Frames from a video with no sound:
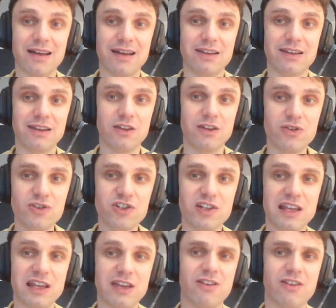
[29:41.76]

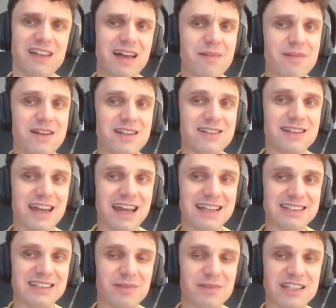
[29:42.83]
Usually your reliability
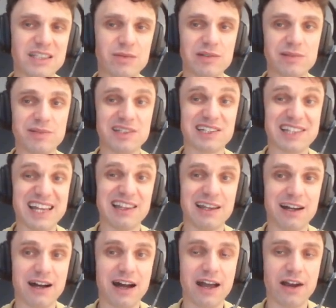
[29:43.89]
estimates will be slightly
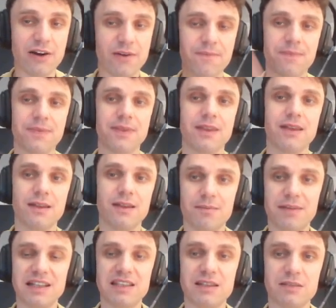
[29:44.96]
higher,
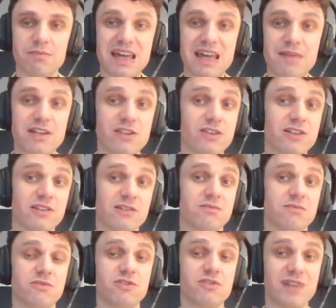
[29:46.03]
but maybe not
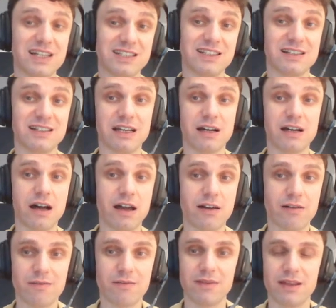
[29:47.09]
drastically higher.